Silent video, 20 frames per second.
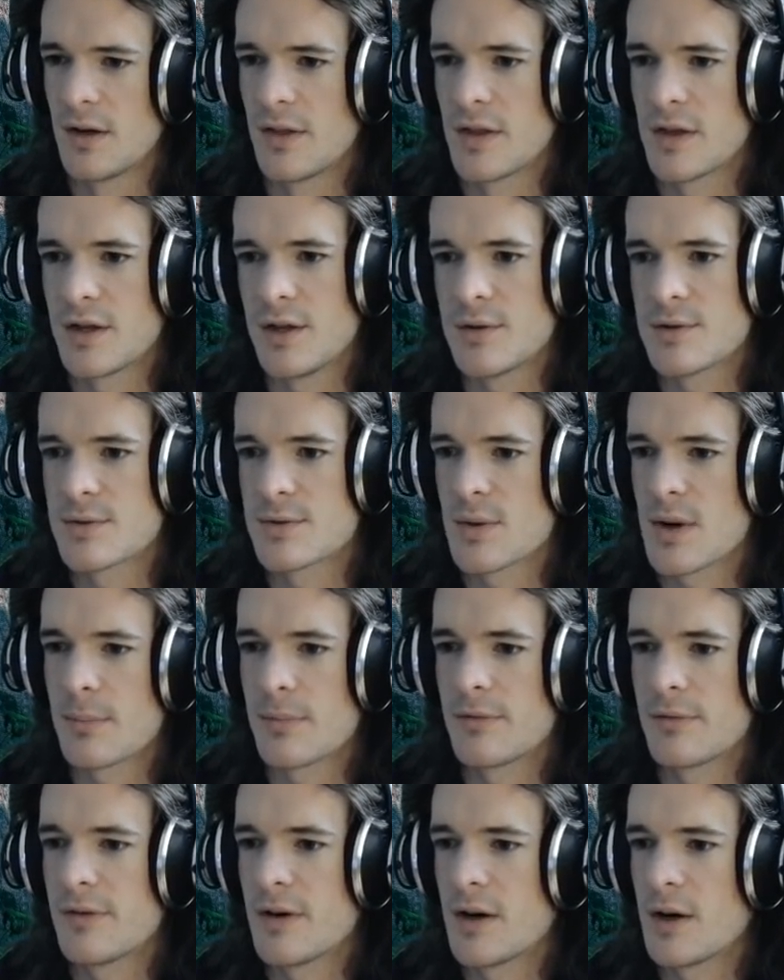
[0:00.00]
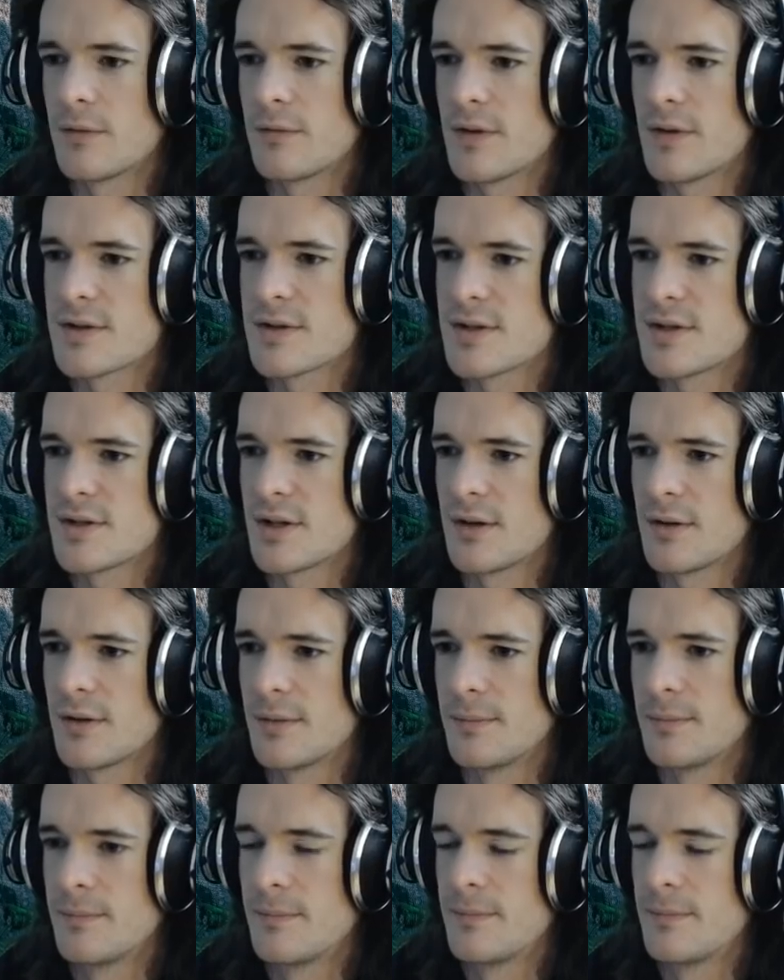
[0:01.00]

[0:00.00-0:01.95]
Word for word: and then you use rapid fire infested Terran.